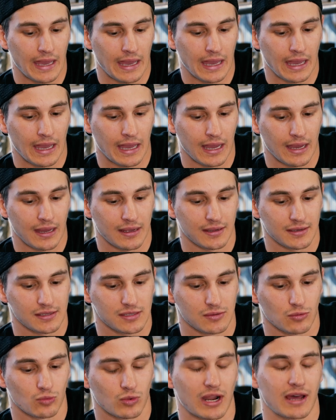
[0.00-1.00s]

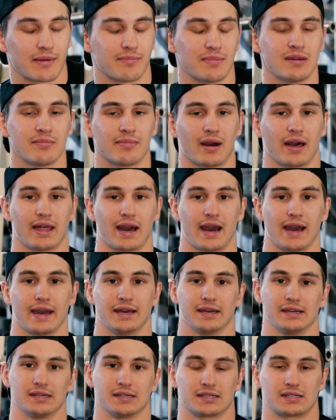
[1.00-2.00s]
And what I mean by that
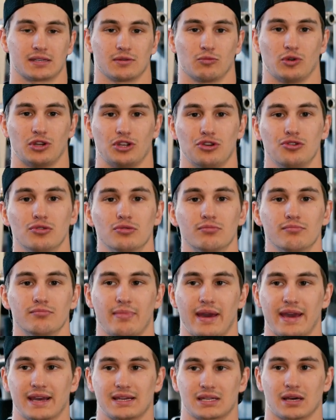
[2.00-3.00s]
is when you
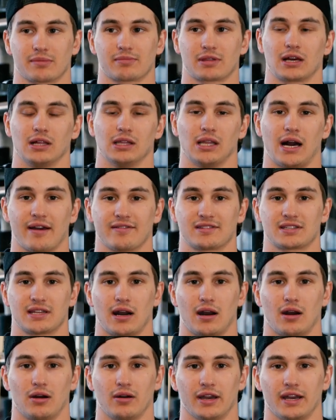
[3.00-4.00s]
make something a
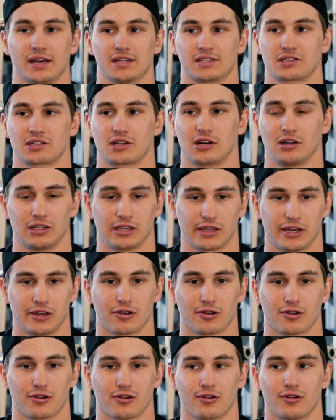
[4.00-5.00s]
lifestyle, it's
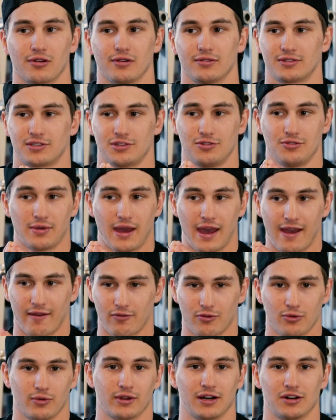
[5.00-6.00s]
clear to
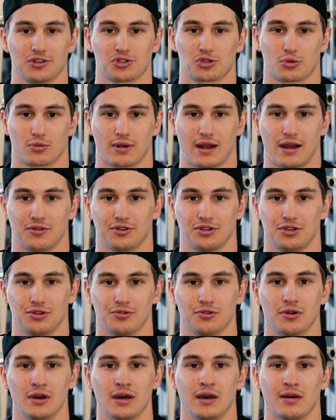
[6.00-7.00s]
everyone else around
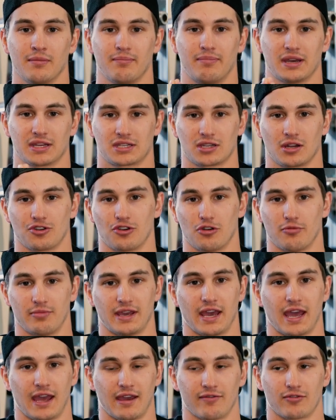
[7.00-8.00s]
you based on your
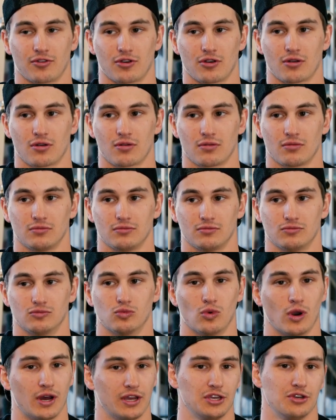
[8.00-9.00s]
behavior
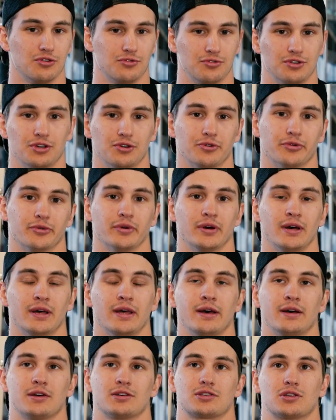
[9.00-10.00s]
what you do.
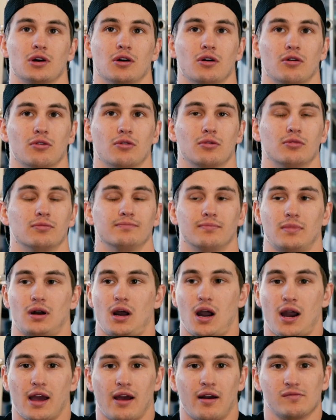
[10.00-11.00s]
So
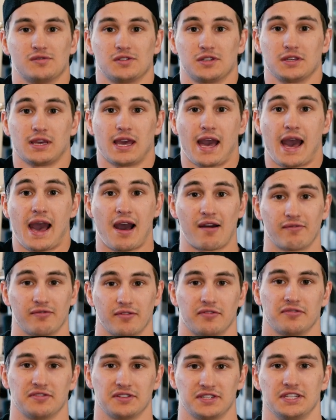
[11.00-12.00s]
I obviously have
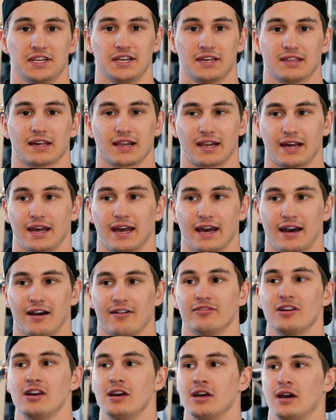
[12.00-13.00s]
a physique that I
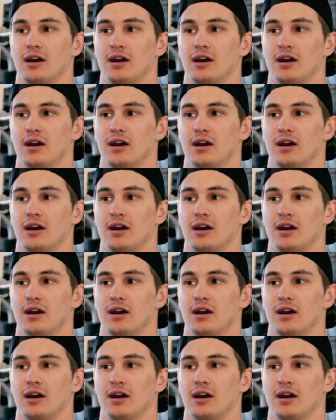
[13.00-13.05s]
have.